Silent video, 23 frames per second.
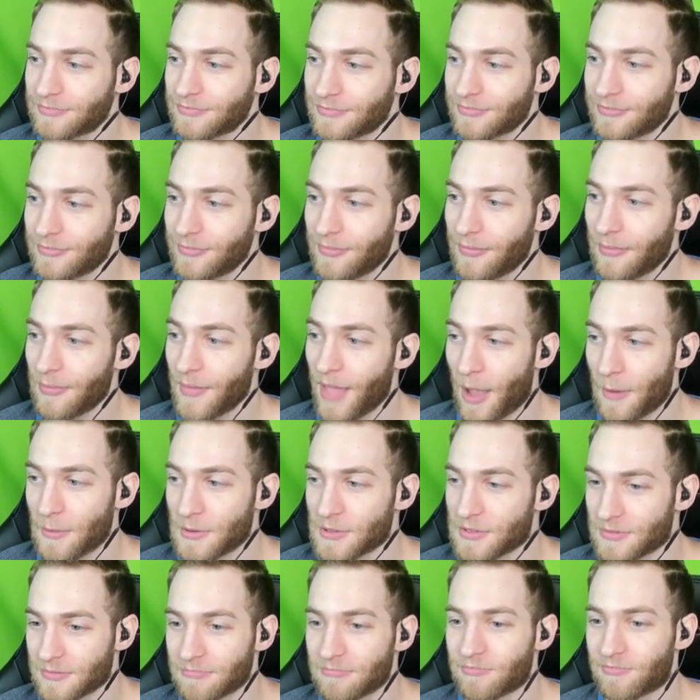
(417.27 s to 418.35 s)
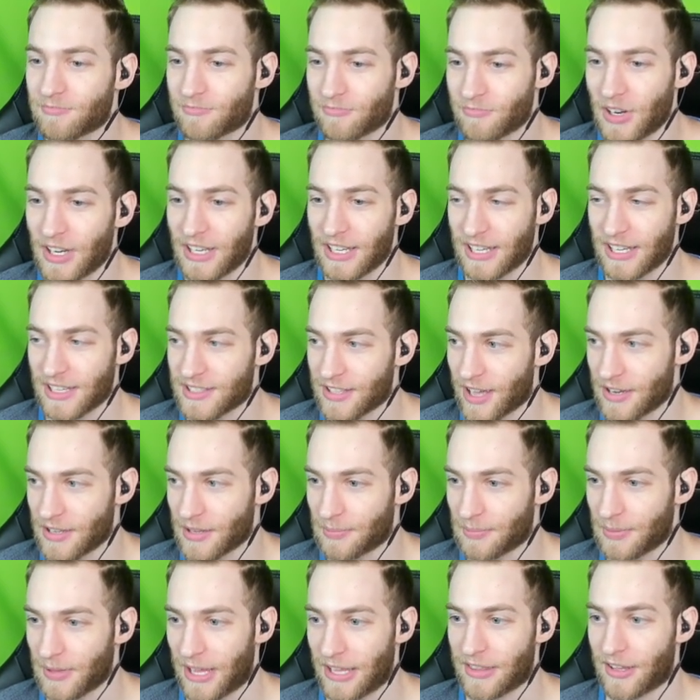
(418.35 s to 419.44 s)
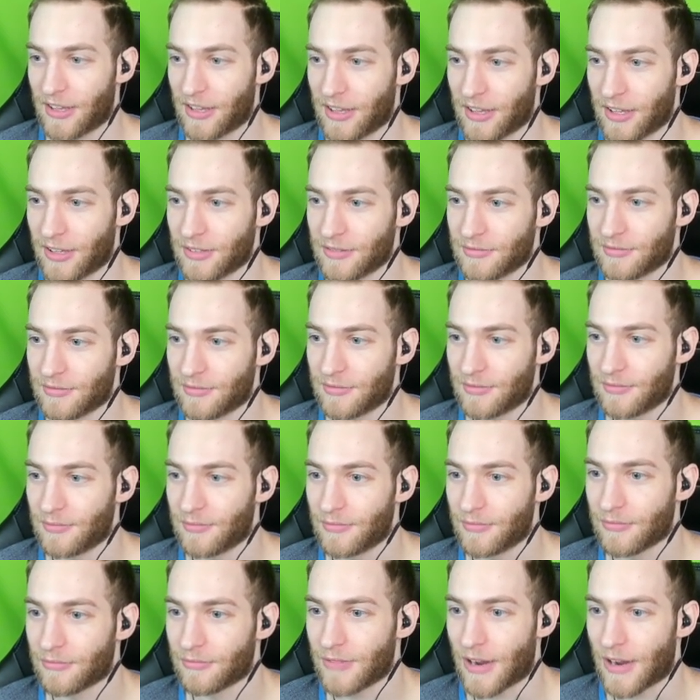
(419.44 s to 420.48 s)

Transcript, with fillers: I was really excited to play